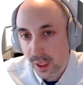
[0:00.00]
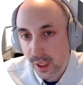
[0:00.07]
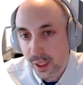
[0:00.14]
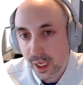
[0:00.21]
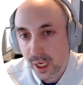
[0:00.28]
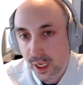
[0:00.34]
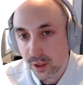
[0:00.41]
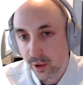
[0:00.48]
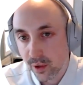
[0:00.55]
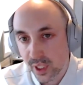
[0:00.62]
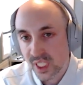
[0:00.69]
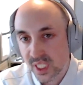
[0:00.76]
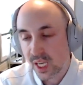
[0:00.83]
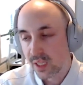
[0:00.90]
that you
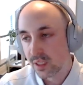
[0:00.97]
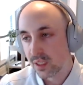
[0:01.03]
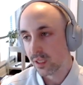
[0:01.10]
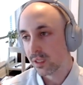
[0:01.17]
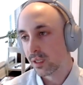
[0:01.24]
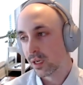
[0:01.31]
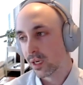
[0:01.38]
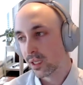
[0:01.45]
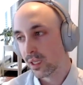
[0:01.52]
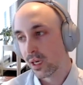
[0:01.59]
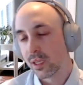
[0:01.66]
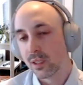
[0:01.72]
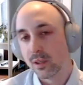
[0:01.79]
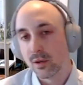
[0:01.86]
extended, and
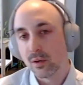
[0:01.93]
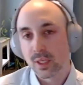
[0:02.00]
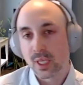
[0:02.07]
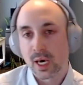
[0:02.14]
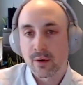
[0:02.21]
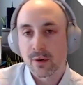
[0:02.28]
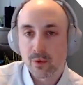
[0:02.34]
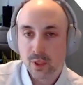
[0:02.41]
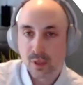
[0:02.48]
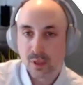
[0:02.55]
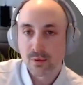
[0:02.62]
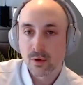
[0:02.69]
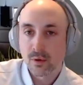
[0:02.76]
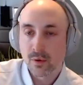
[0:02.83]
then that would
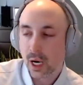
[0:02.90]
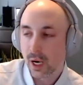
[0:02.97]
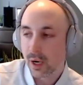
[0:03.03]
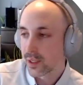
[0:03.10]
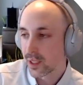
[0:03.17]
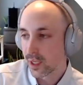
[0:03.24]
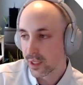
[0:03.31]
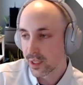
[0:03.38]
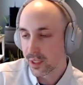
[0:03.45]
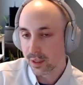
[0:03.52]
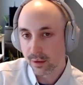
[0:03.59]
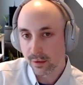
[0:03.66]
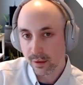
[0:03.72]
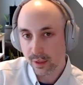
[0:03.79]
give you access
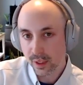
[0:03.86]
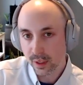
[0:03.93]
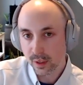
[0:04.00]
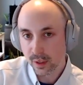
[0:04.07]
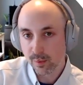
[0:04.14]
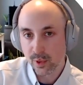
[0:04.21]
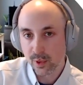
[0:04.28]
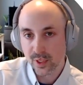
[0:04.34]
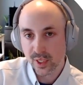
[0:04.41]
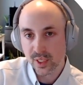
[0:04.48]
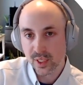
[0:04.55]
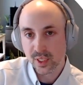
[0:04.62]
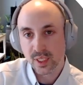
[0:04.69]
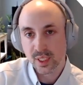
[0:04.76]
to the
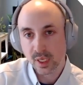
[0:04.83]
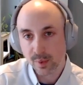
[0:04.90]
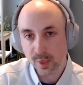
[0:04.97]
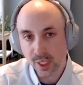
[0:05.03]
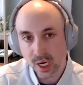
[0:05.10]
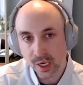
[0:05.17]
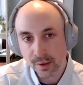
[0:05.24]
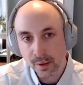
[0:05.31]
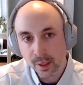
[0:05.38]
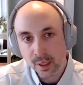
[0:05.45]
persistence API.